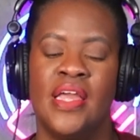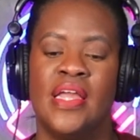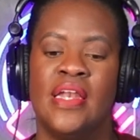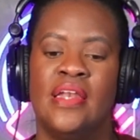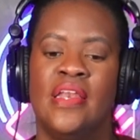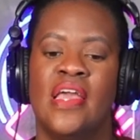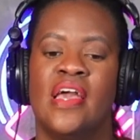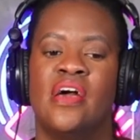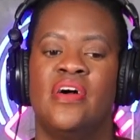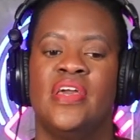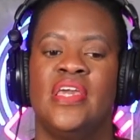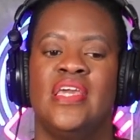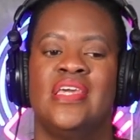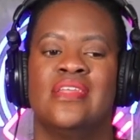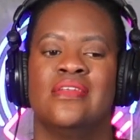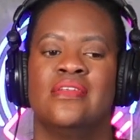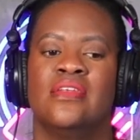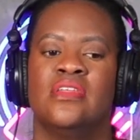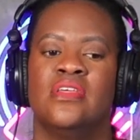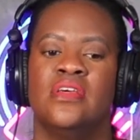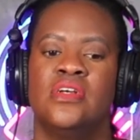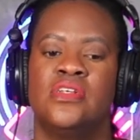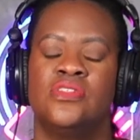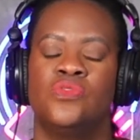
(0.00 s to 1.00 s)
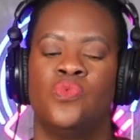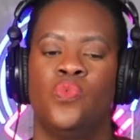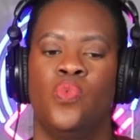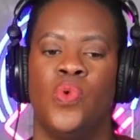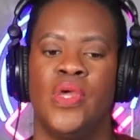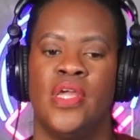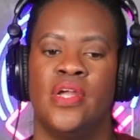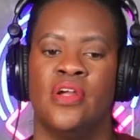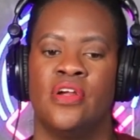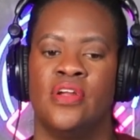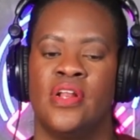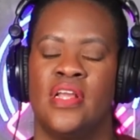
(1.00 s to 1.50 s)
Now, it looks
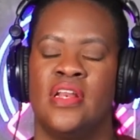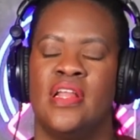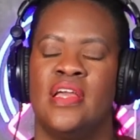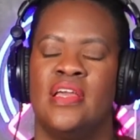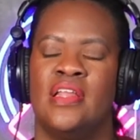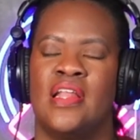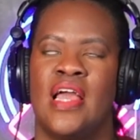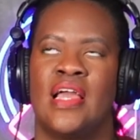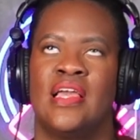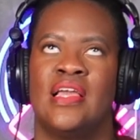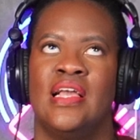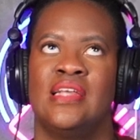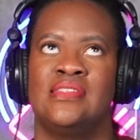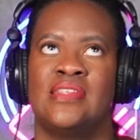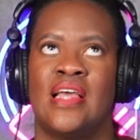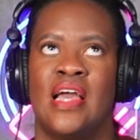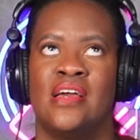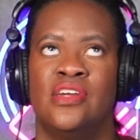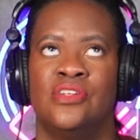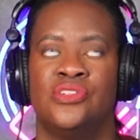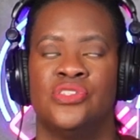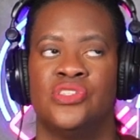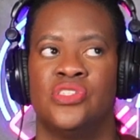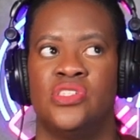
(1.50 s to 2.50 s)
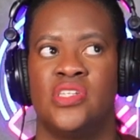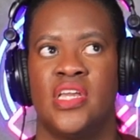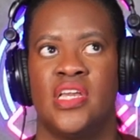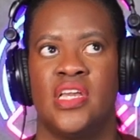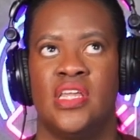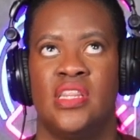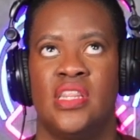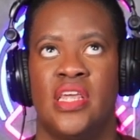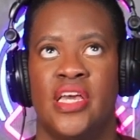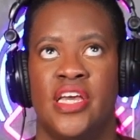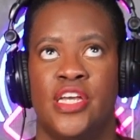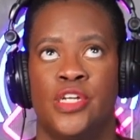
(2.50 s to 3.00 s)
weird, and I guess I
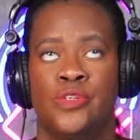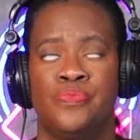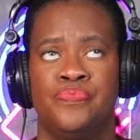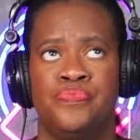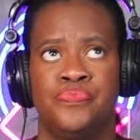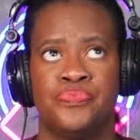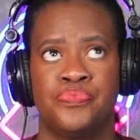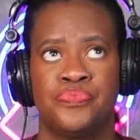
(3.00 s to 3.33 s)
understand that